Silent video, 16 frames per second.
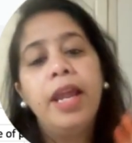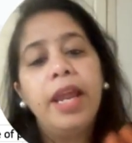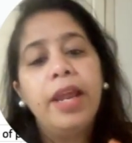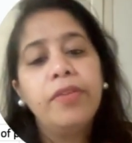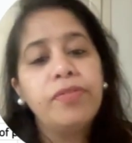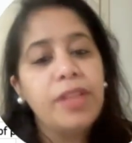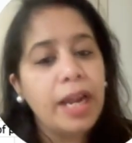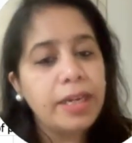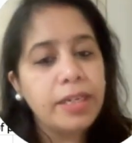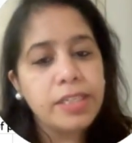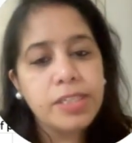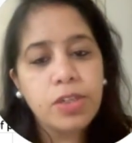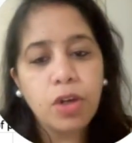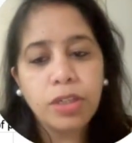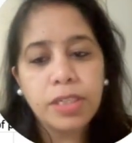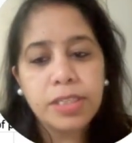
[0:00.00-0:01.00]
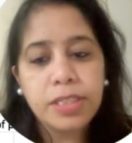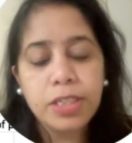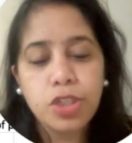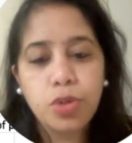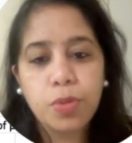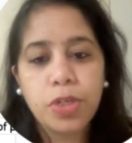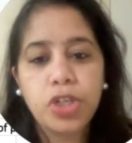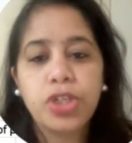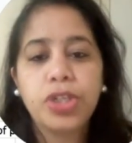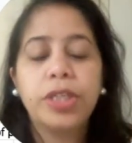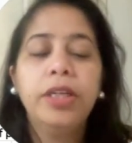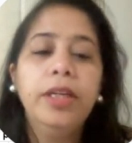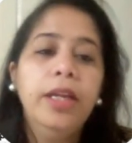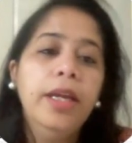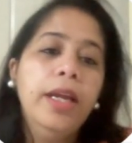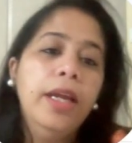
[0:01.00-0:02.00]
If that is not a
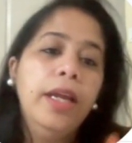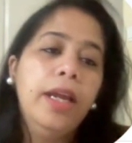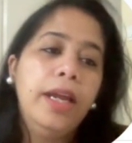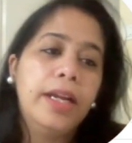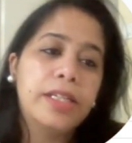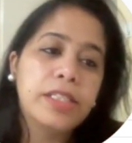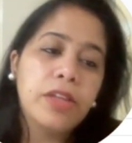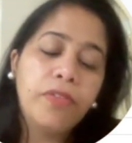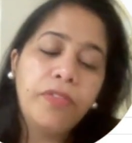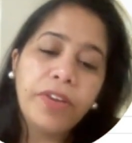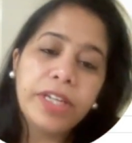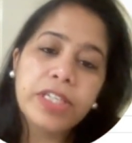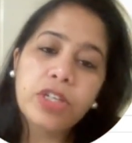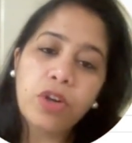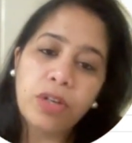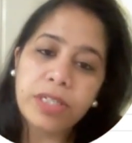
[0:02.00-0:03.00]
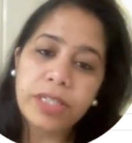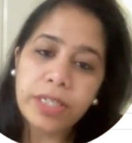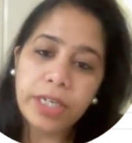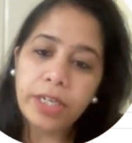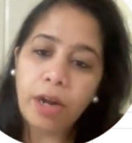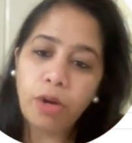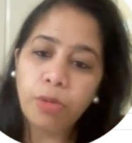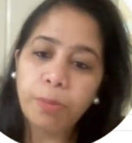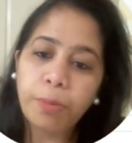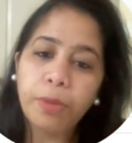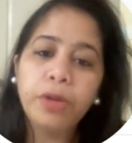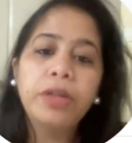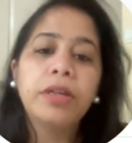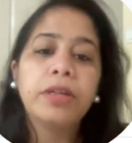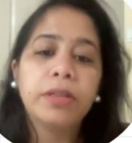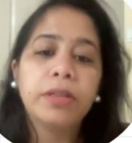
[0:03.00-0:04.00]
situation, it's a fixed constant
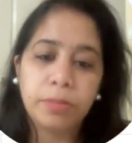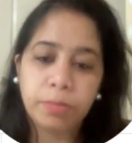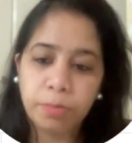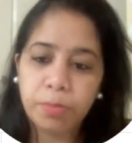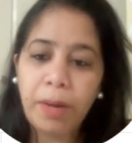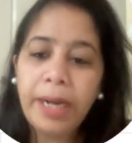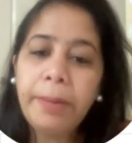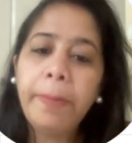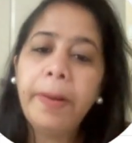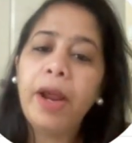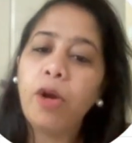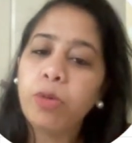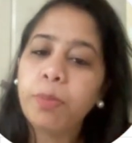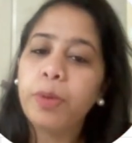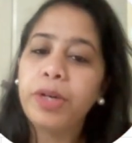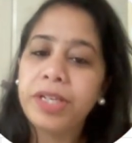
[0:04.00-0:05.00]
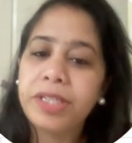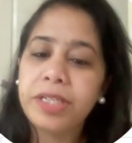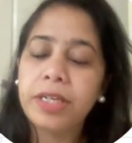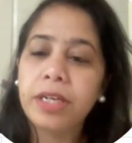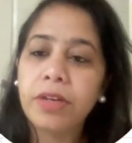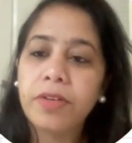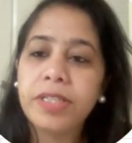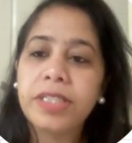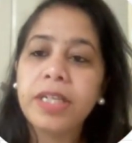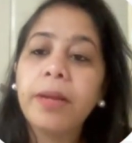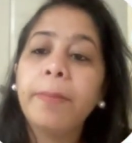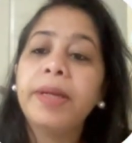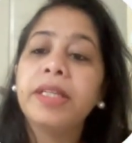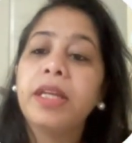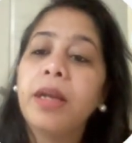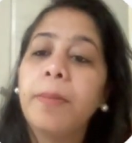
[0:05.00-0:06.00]
output. Might be output is increasing
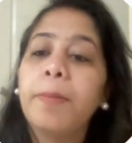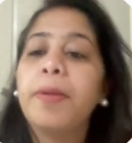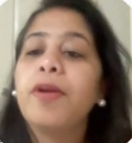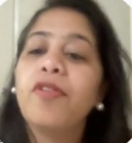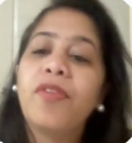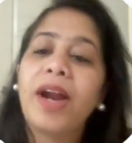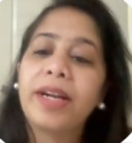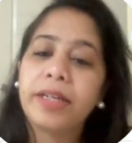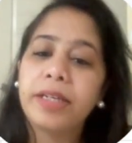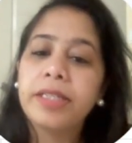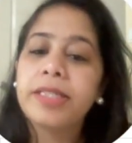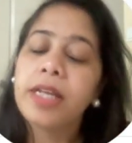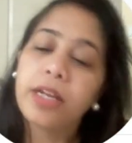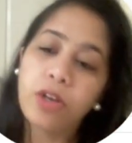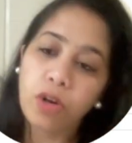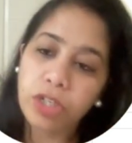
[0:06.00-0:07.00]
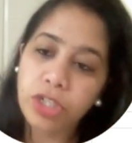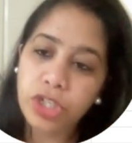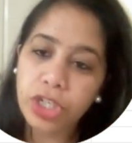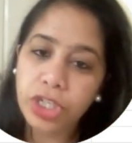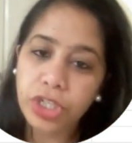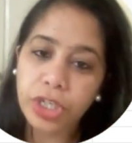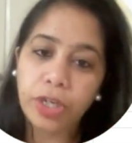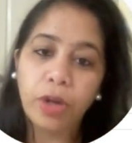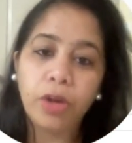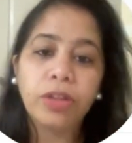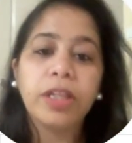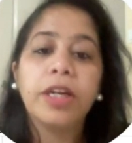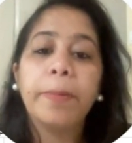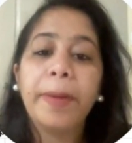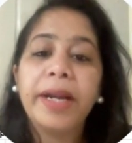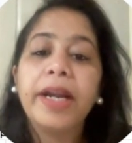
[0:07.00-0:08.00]
but the number of factors are not changing or
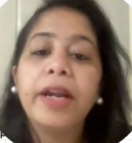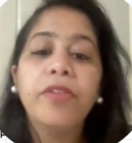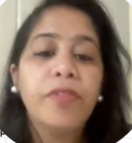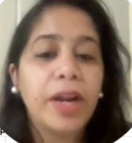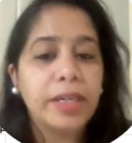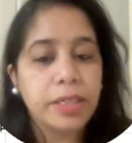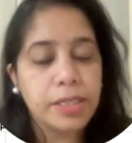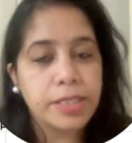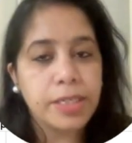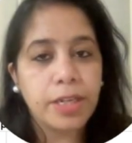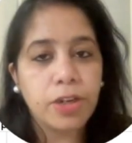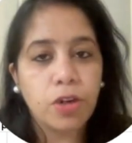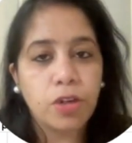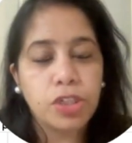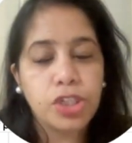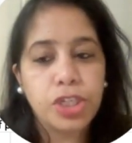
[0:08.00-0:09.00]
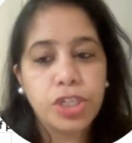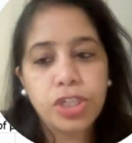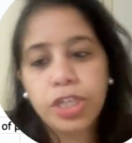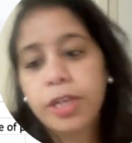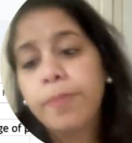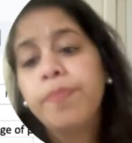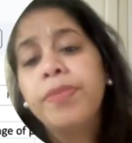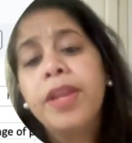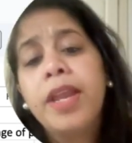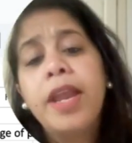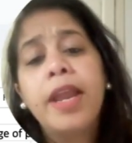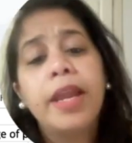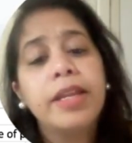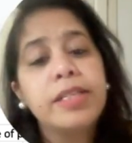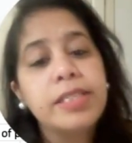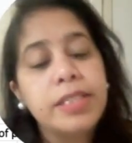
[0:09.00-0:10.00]
the dependent factors are not changing.
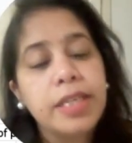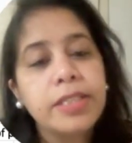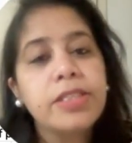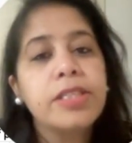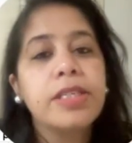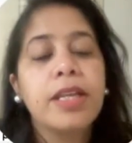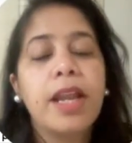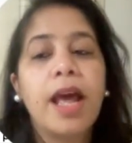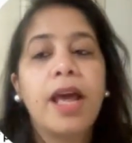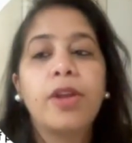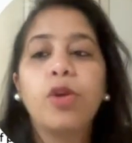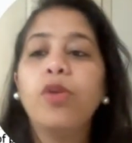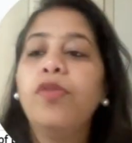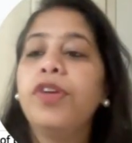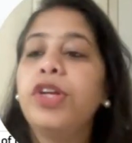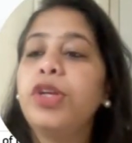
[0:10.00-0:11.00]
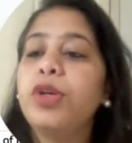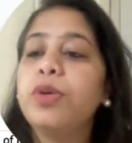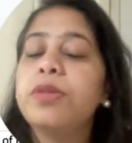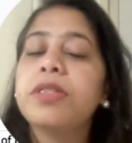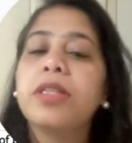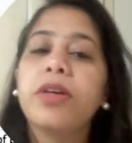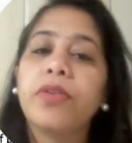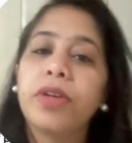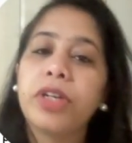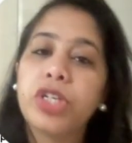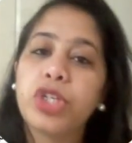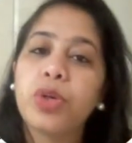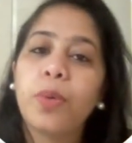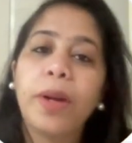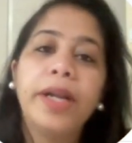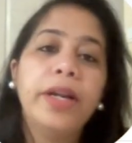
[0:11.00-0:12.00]
In such scenario we use the
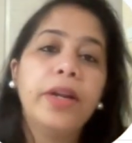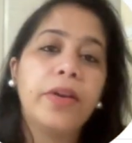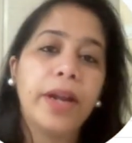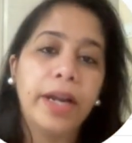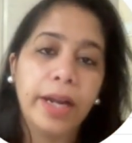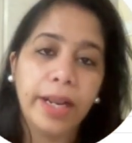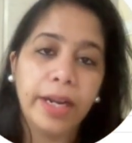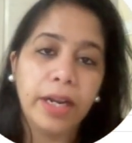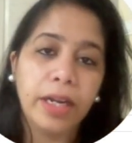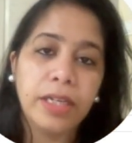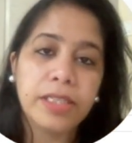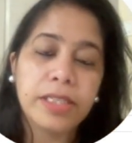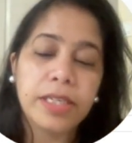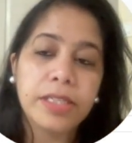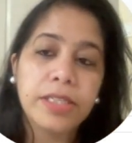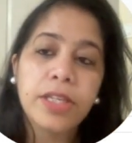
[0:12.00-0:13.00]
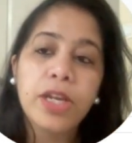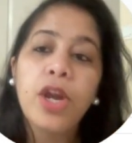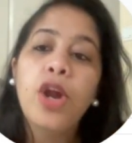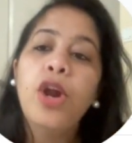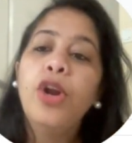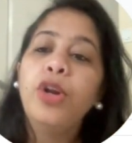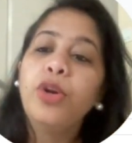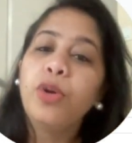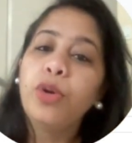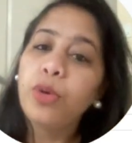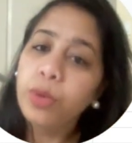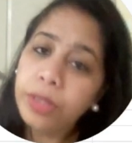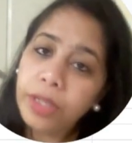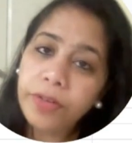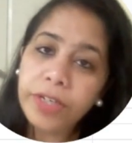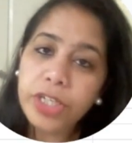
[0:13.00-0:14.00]
ratio and trend analysis. To
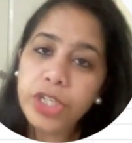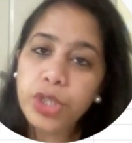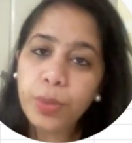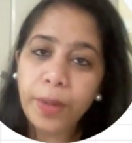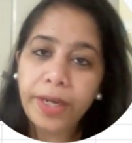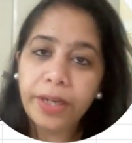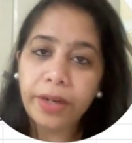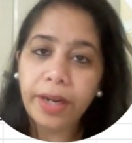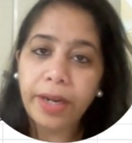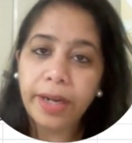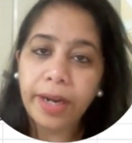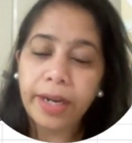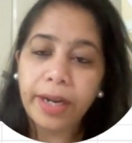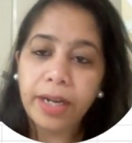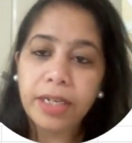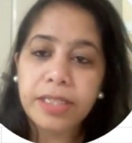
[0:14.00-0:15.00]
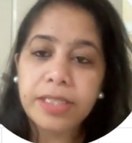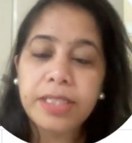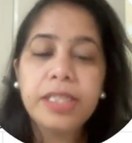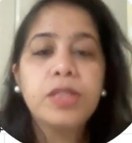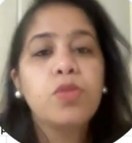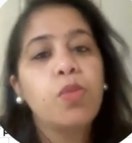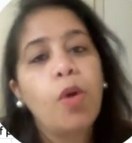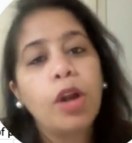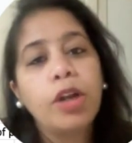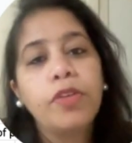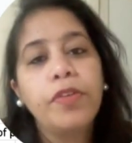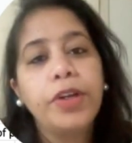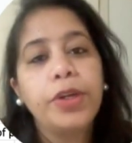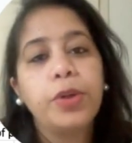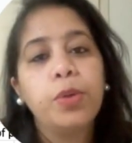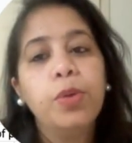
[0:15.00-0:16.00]
do the ratio and trend analysis, what
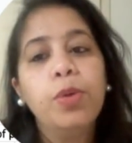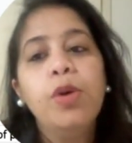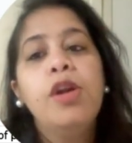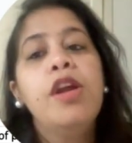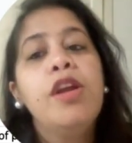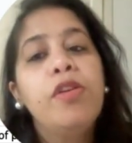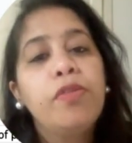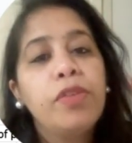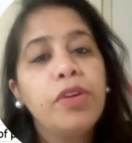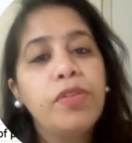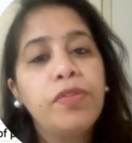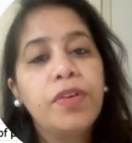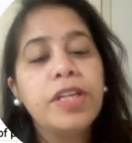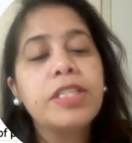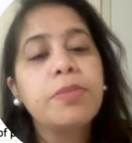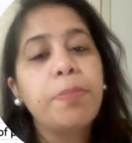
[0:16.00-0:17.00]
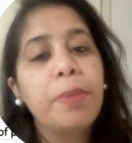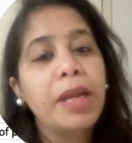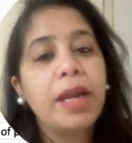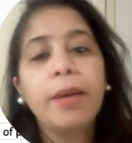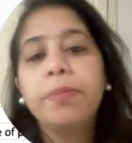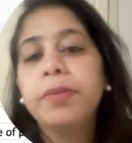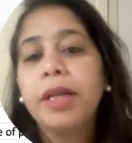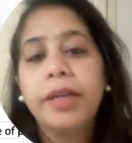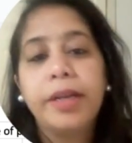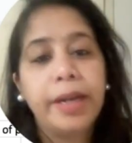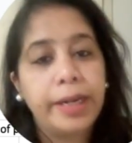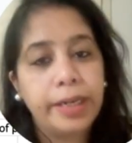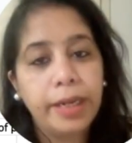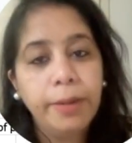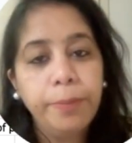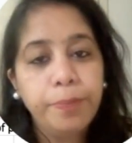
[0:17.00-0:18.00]
we do, we first pick up the
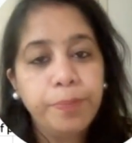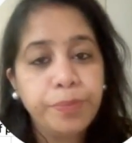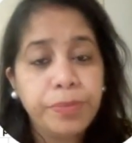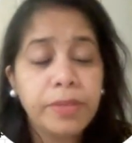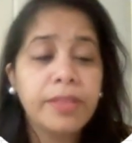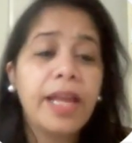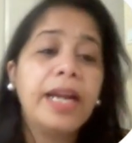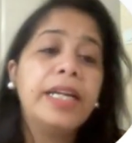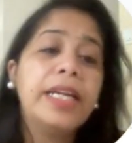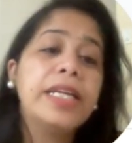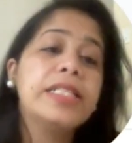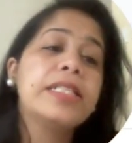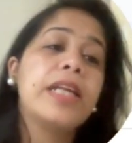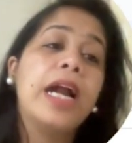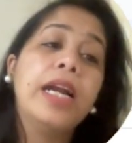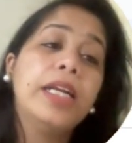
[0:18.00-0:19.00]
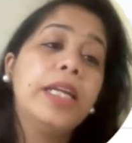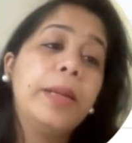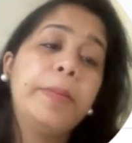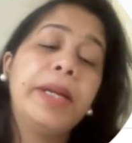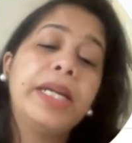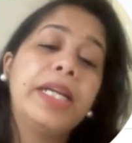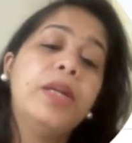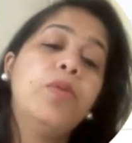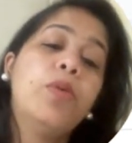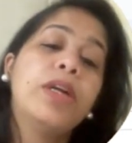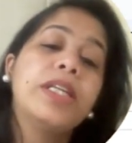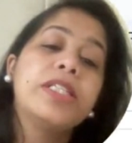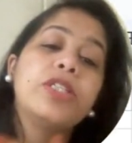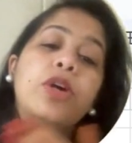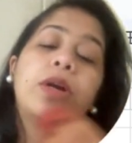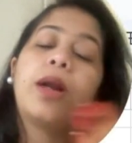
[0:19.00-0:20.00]
data, that is ultimately what
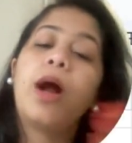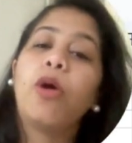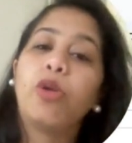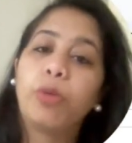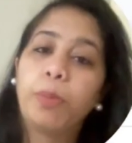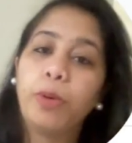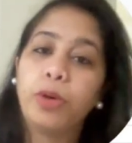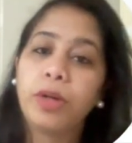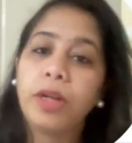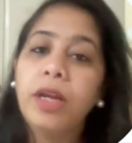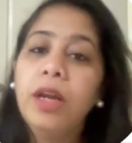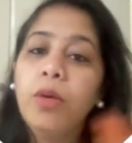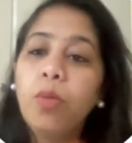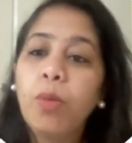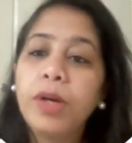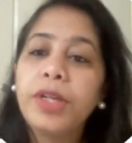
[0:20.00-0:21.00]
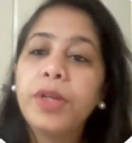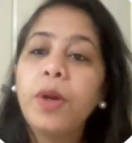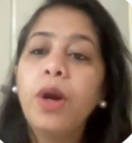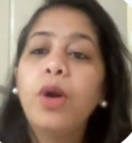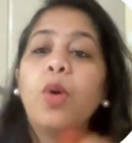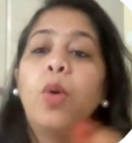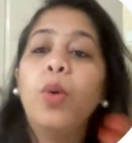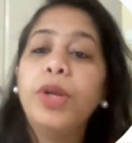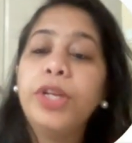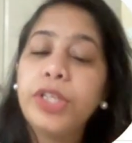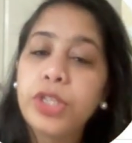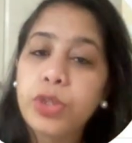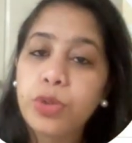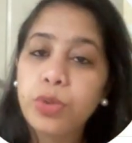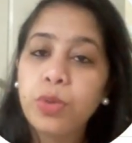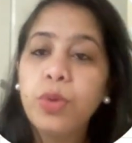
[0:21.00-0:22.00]
is your output, what you are going
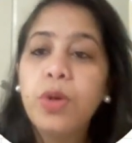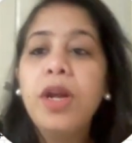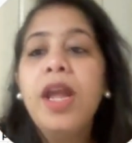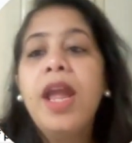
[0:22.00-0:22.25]
to do.